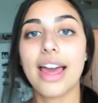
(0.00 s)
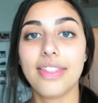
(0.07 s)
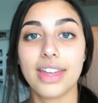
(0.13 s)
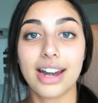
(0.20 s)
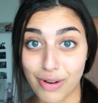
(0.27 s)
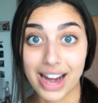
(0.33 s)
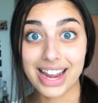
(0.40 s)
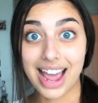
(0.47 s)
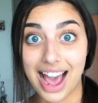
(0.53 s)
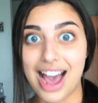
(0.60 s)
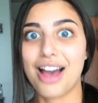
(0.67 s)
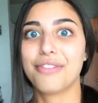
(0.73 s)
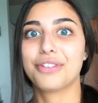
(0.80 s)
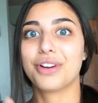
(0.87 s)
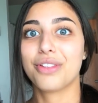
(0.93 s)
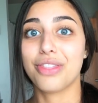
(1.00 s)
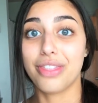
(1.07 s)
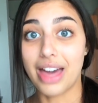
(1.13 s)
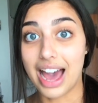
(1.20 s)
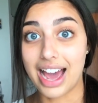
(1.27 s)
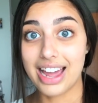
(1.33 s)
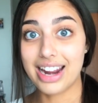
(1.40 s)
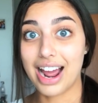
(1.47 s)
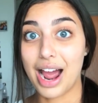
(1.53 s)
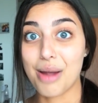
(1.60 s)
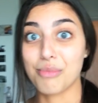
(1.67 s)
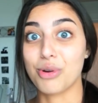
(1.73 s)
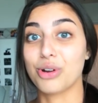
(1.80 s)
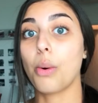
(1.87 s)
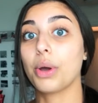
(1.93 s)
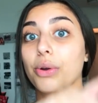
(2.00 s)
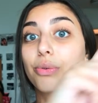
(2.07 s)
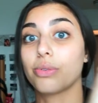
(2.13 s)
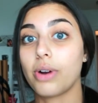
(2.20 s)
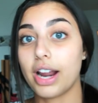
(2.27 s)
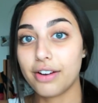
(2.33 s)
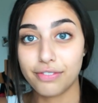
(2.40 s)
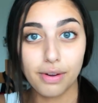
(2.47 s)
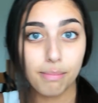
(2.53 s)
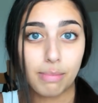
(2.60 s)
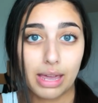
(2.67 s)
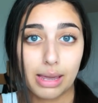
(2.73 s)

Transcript: And then, right after that, I'm going right from